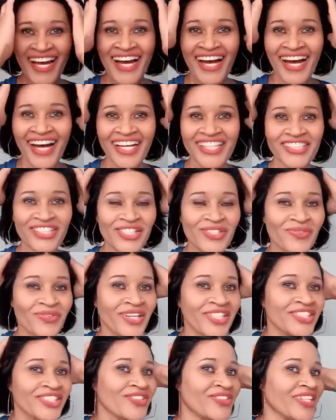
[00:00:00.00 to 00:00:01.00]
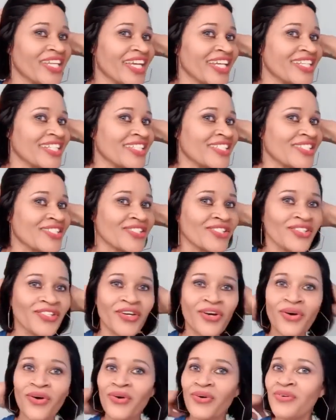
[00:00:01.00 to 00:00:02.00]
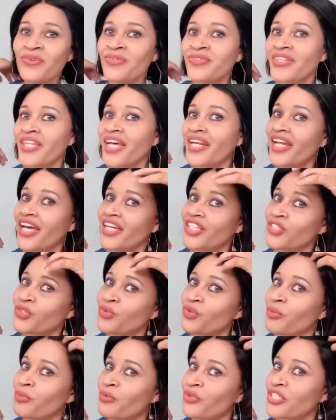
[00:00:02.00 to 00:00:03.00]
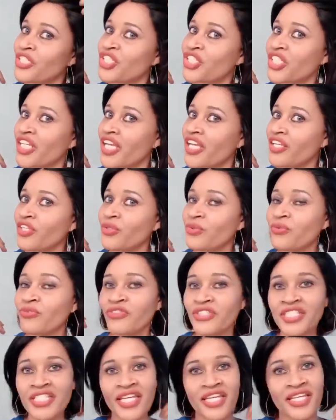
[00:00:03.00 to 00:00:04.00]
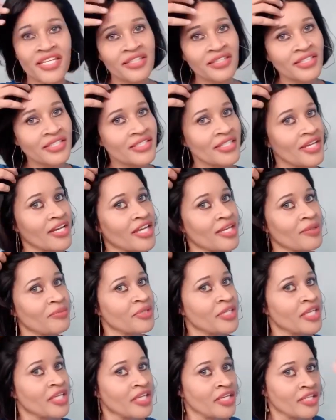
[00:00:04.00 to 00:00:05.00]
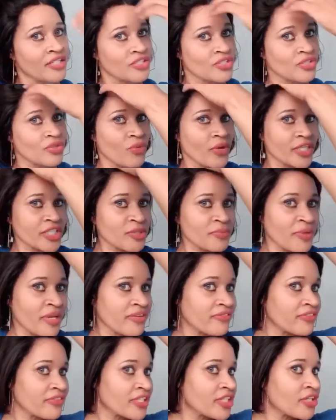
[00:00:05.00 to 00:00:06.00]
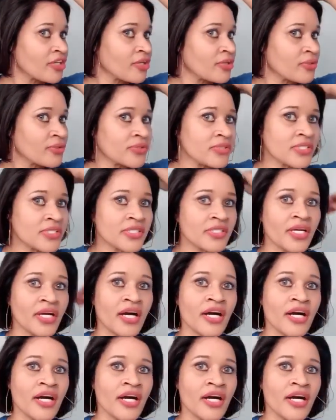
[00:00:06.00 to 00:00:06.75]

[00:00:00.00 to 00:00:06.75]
I just want you ladies to know that I do appreciate you for taking the time to watch my videos.